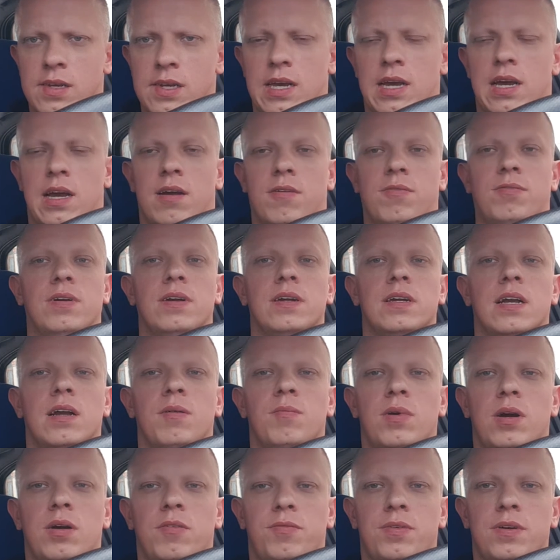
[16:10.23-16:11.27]
Yeah, think
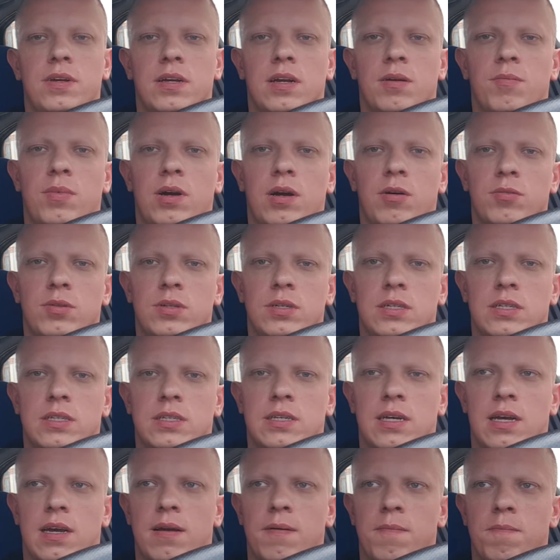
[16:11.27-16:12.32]
about
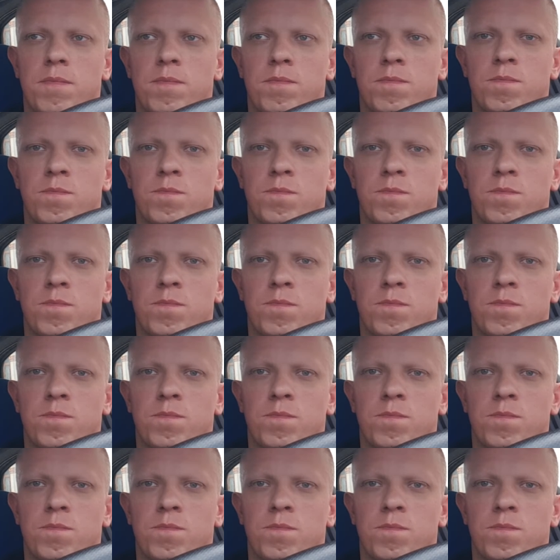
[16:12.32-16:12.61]
this, yeah?